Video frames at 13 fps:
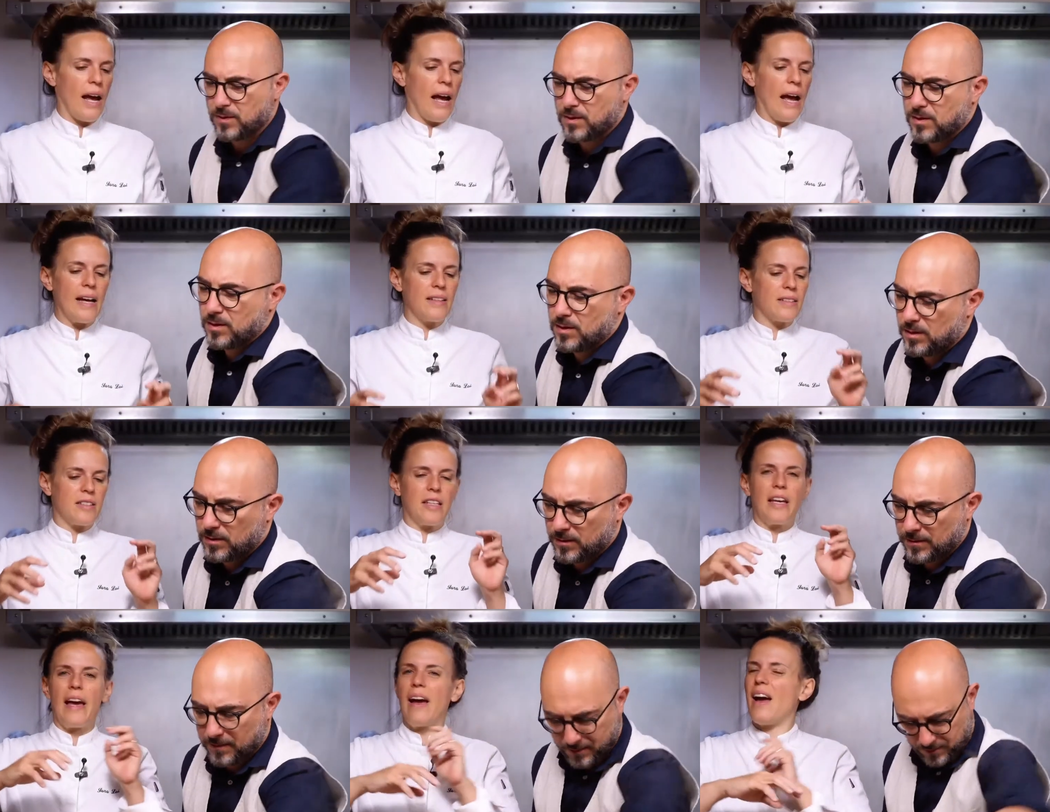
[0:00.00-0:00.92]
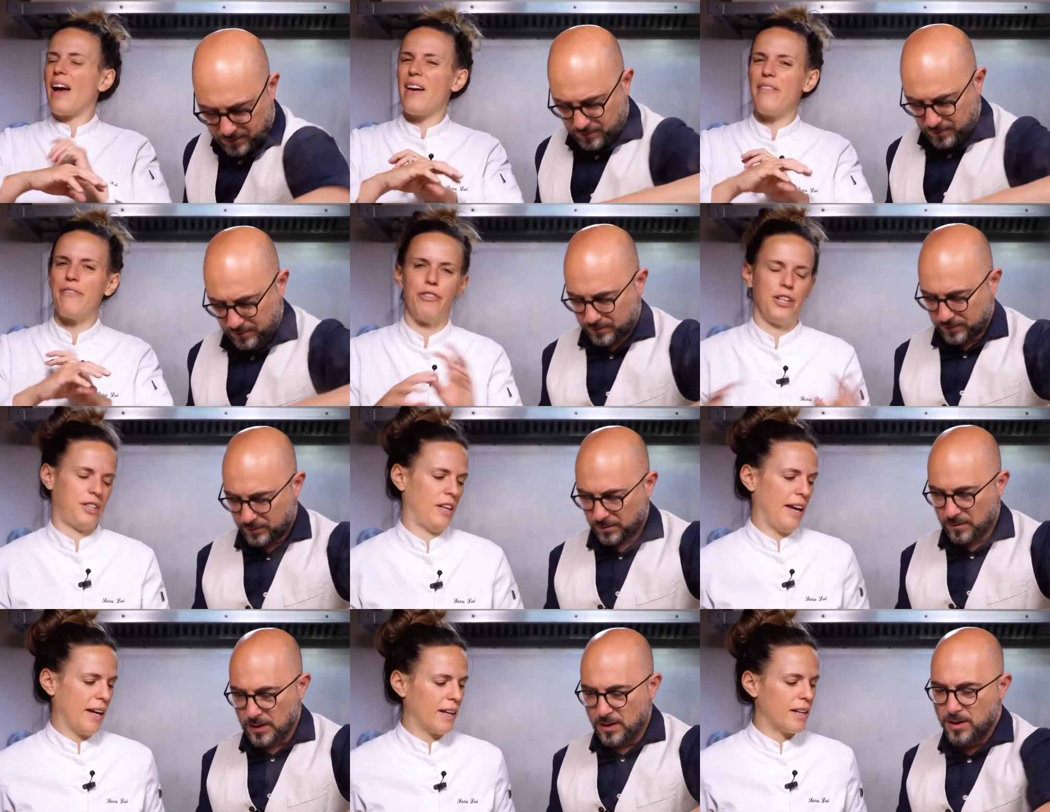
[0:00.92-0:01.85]

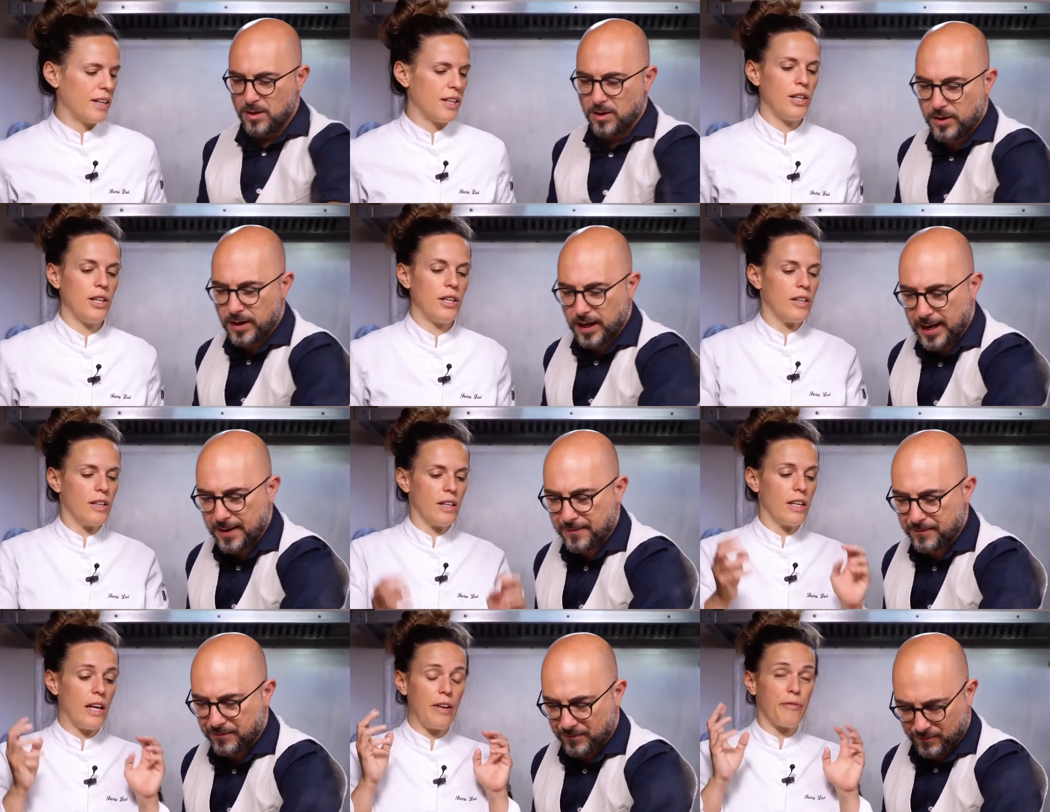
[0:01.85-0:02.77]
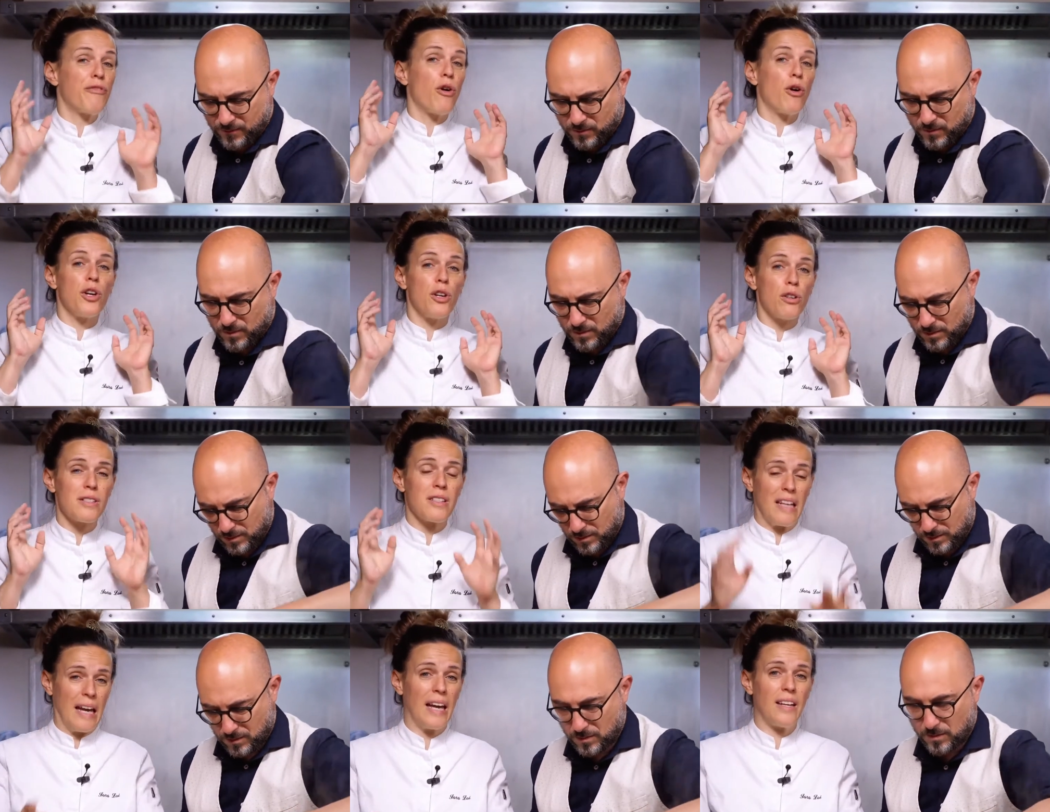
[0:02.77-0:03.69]
Speaker 1: anti-everything. Okay. For your
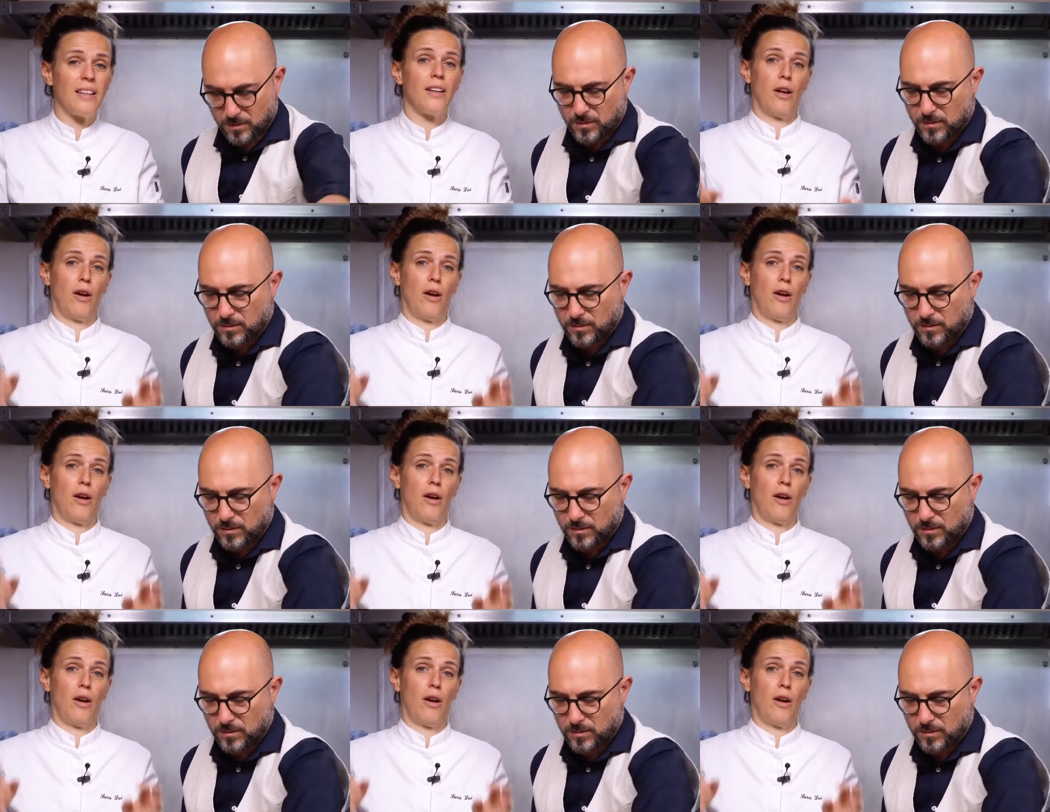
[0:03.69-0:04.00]
skin,